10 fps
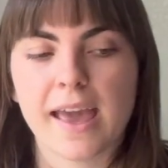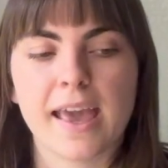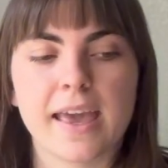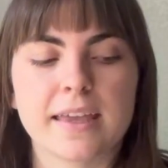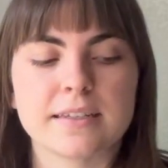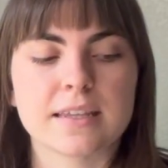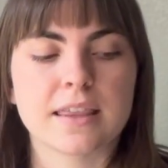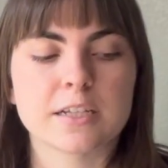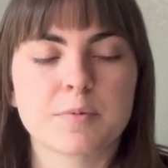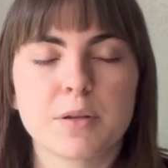And
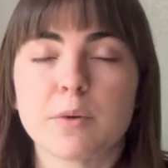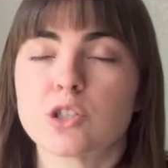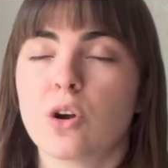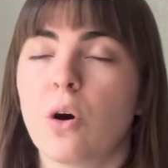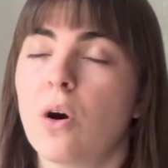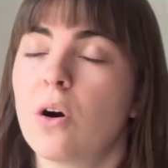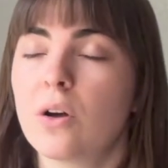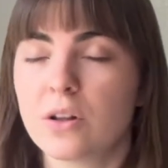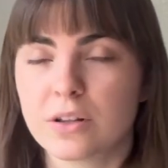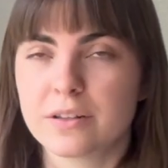that's pretty much
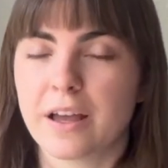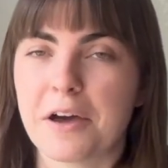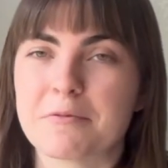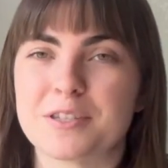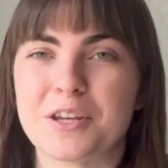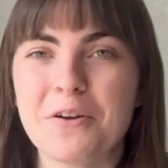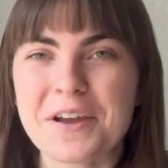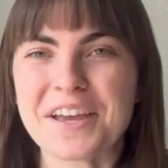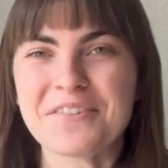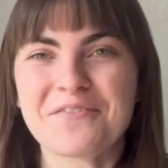all I was
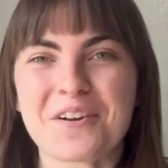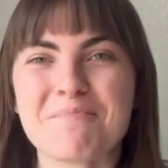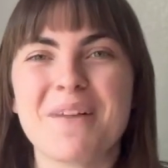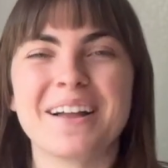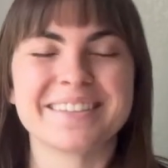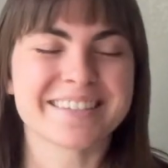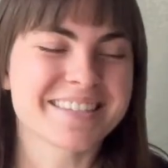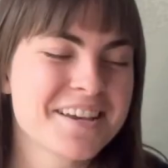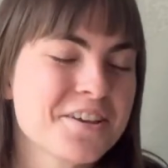doing for months.